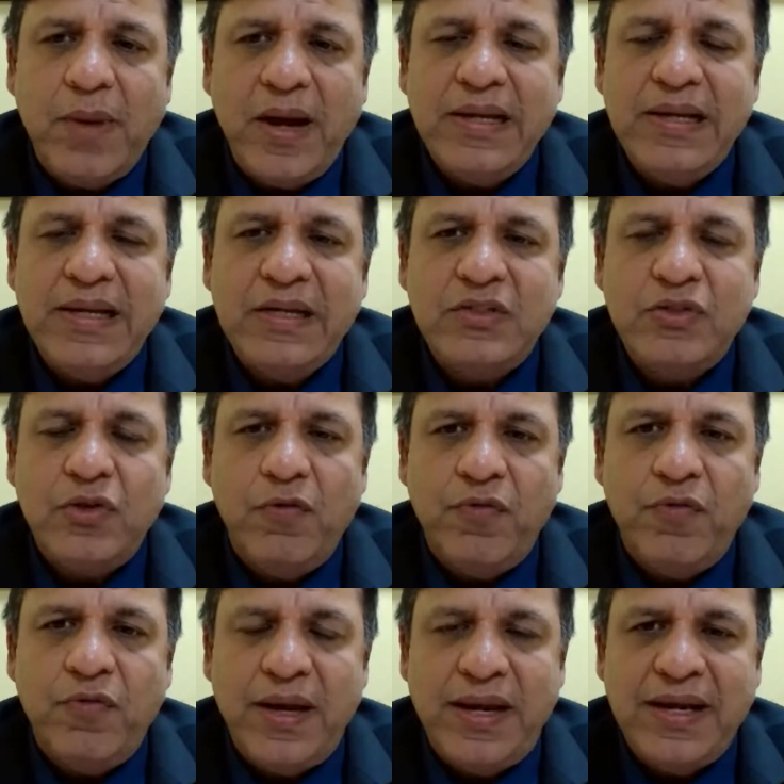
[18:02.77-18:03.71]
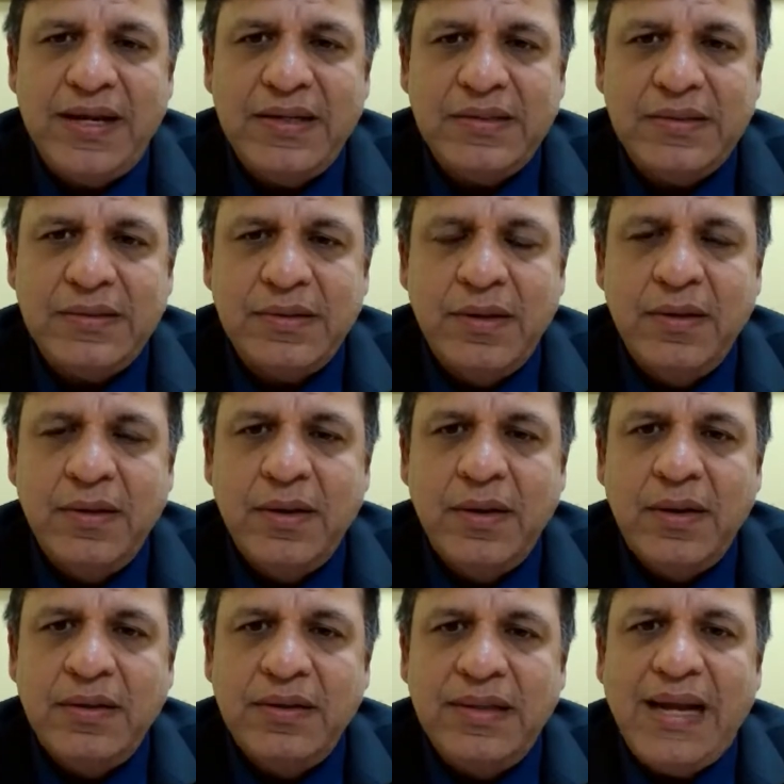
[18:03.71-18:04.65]
Mylegalsoftware is
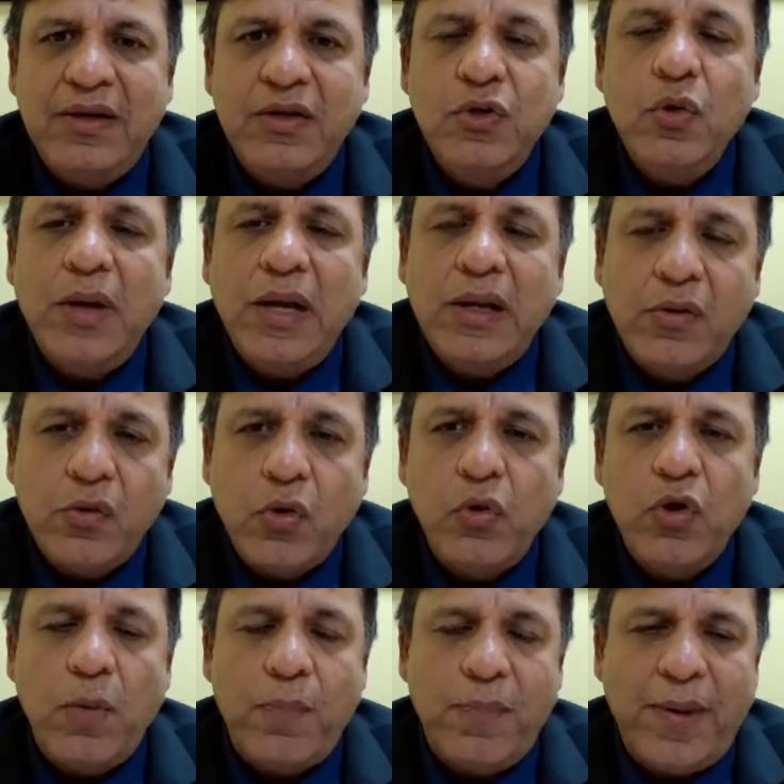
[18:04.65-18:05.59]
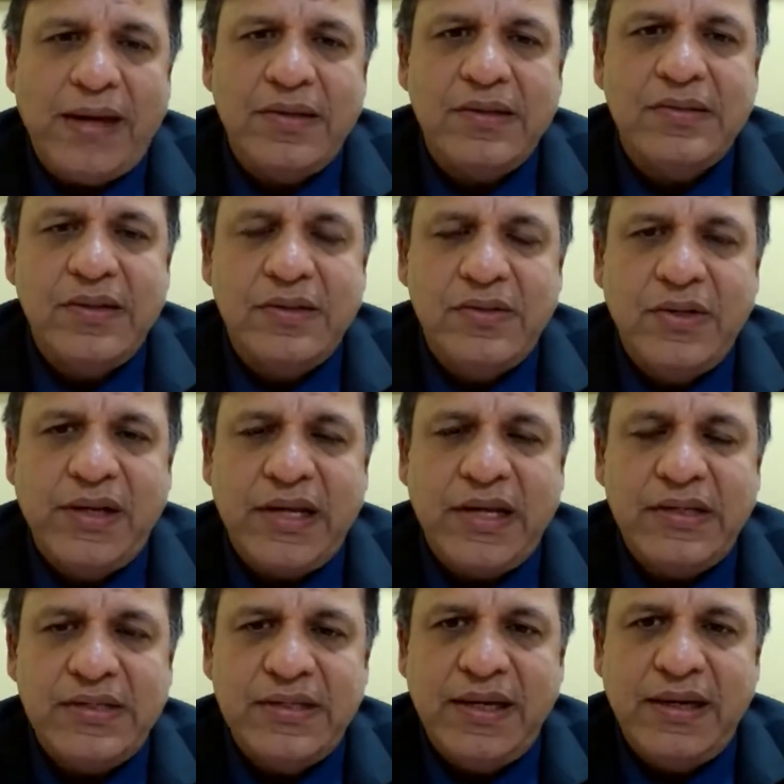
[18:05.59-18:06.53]
that you can grow your practice, as you
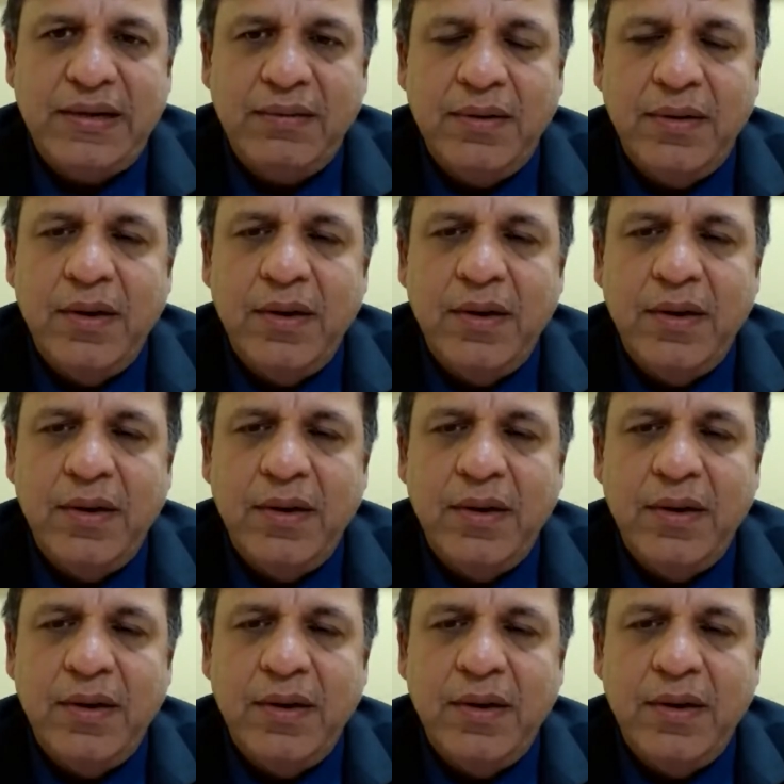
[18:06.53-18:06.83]
can see.